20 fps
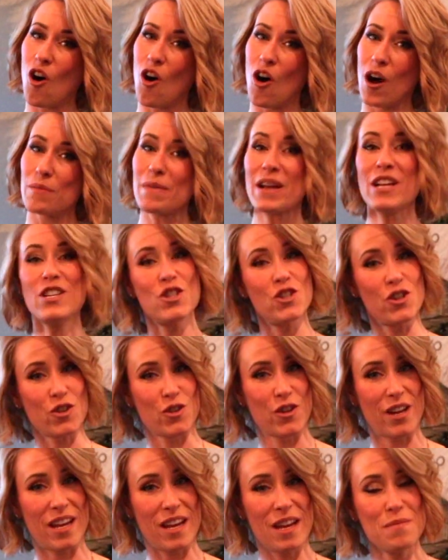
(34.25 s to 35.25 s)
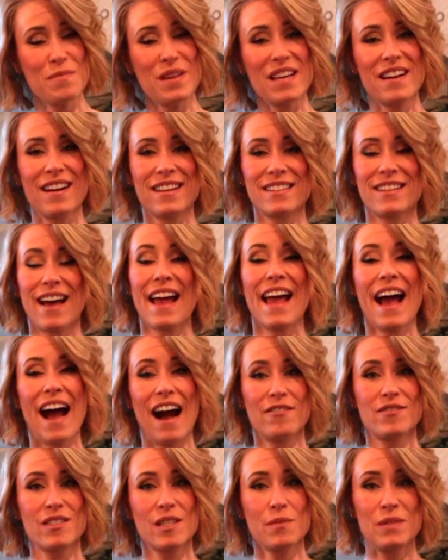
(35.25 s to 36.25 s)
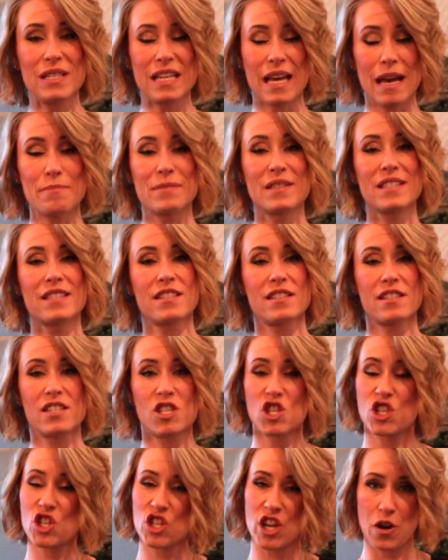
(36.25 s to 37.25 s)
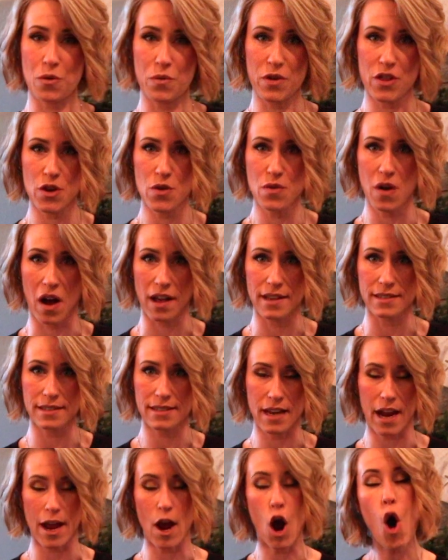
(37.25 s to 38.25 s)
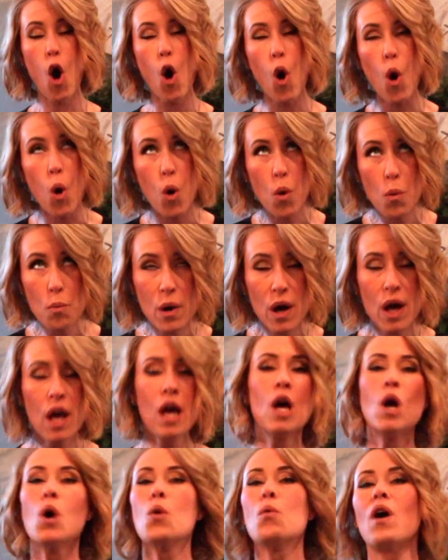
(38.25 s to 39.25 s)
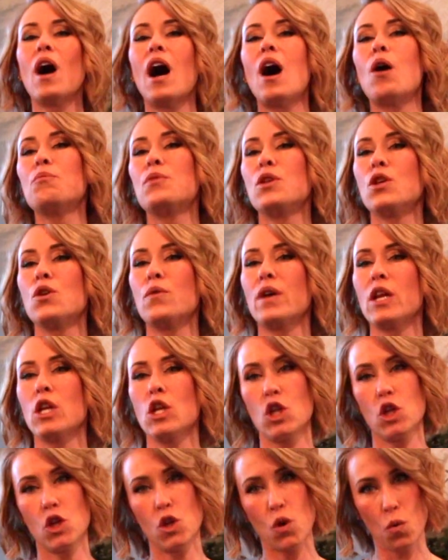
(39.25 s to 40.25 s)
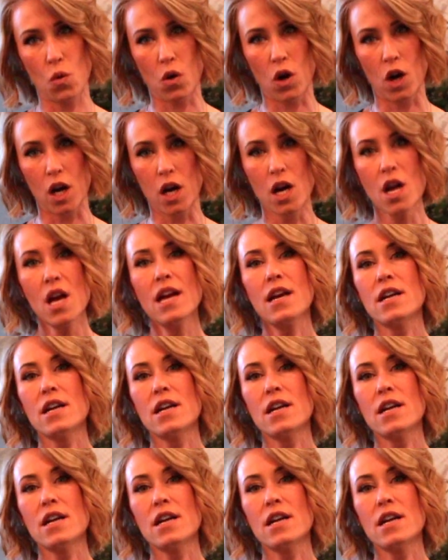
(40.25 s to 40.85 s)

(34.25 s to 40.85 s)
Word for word: on my journey because I have some tips to share with you guys that I hope will help you in your